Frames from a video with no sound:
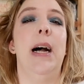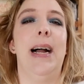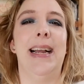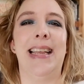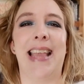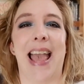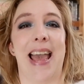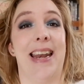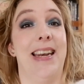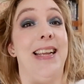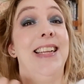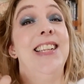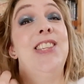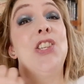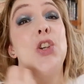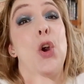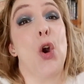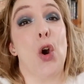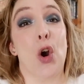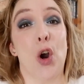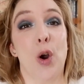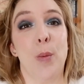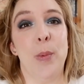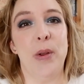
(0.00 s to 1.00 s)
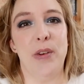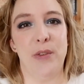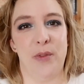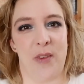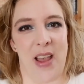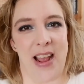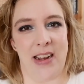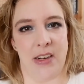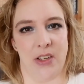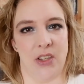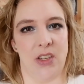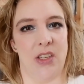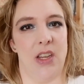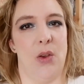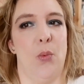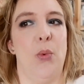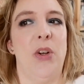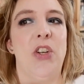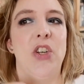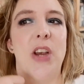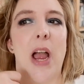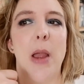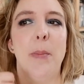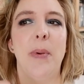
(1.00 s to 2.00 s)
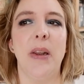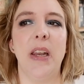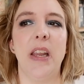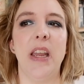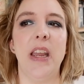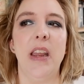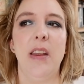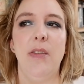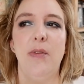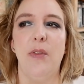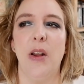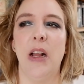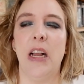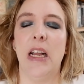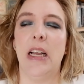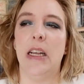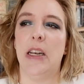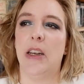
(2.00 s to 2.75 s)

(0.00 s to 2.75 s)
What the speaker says: Again, it's urban fantasy, which I believe,